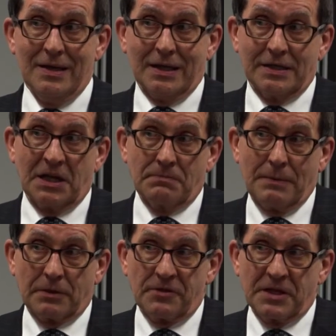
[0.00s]
in getting
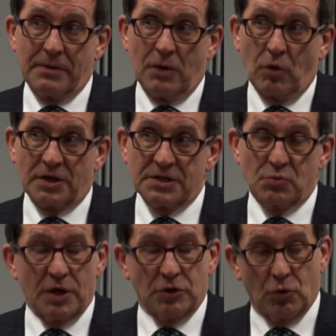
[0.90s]
people to think about what it
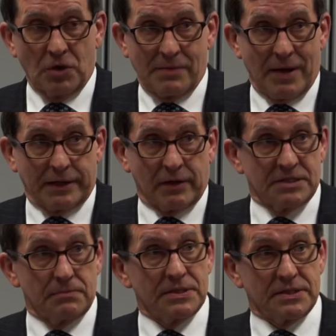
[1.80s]
is we're talking about here. I
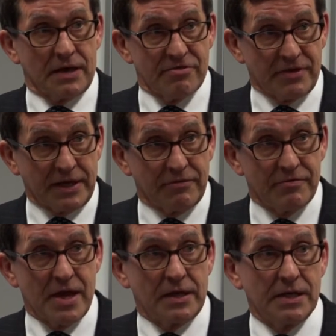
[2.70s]
simply say, think
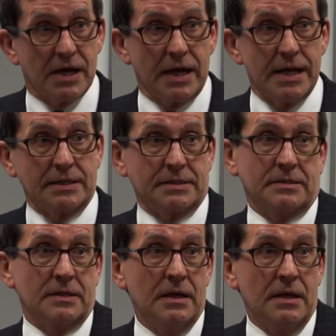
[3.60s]
the
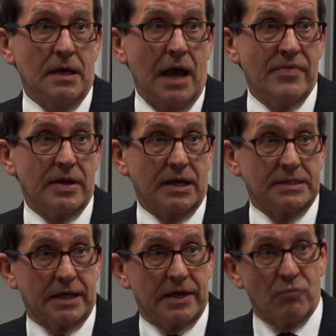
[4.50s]
NDIS. And then I
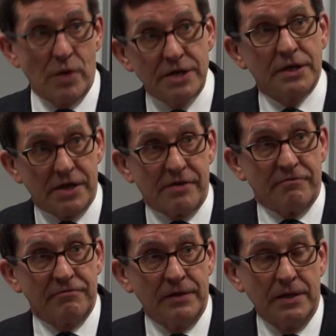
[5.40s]
say, if we can give
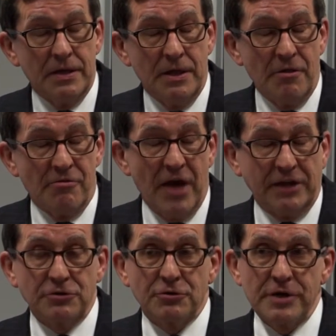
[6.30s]

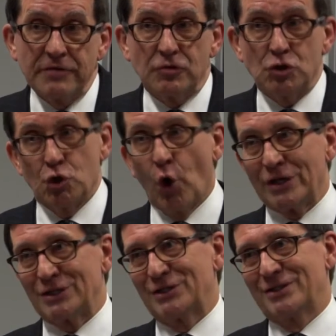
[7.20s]
that degree of
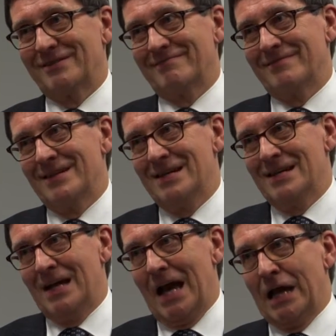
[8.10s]
choice
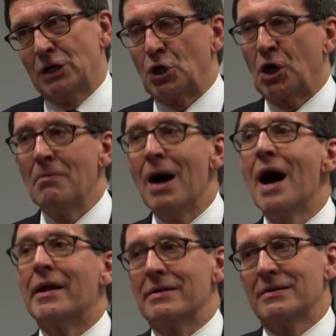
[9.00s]
and
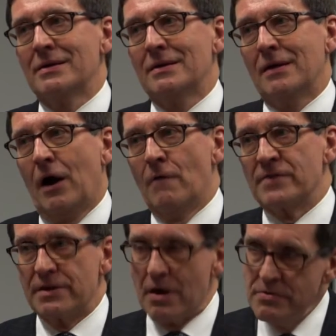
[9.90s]
command
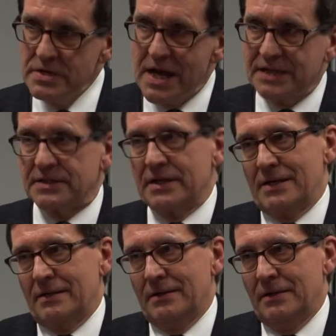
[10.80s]
over their own destiny
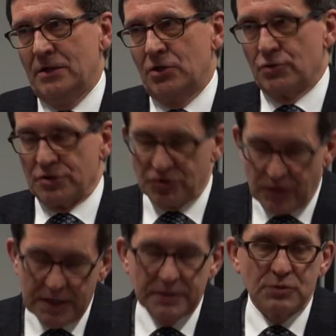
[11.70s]
to
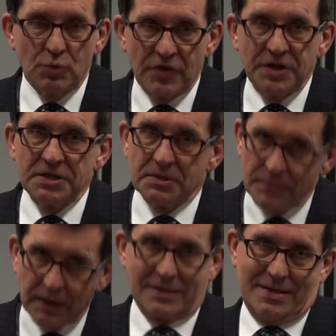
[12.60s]
Australians with a
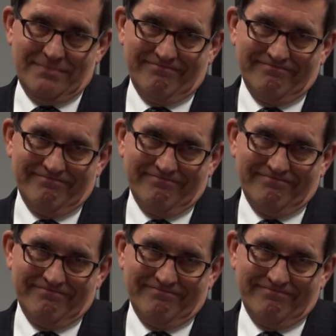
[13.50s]
disability,